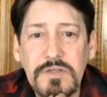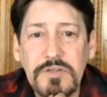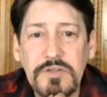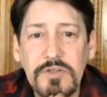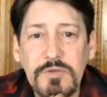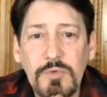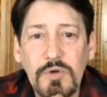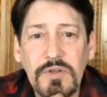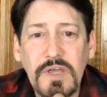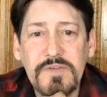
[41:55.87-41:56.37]

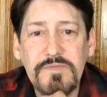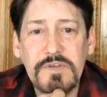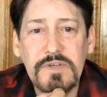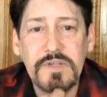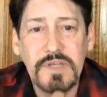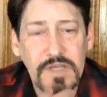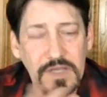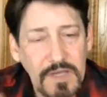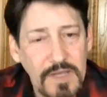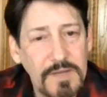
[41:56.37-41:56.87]
Do more live
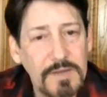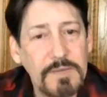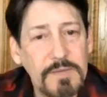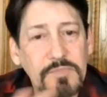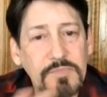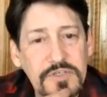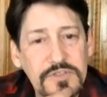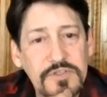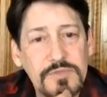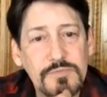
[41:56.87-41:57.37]
videos. Yeah, I
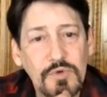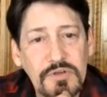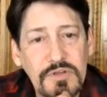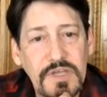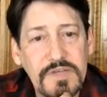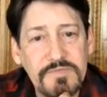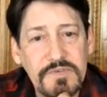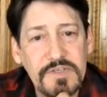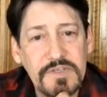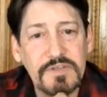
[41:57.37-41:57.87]
am going to do more
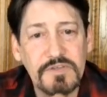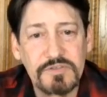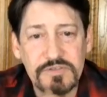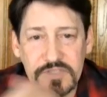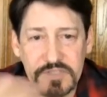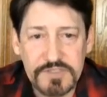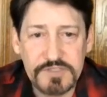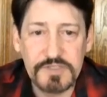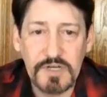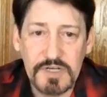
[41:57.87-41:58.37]
live videos.
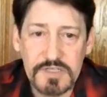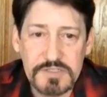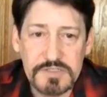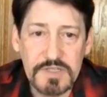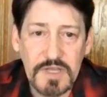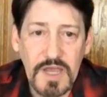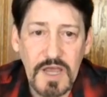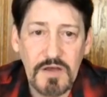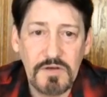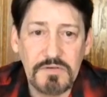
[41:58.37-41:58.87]
It starts
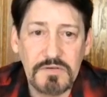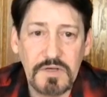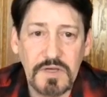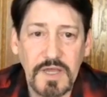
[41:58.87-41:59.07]
now.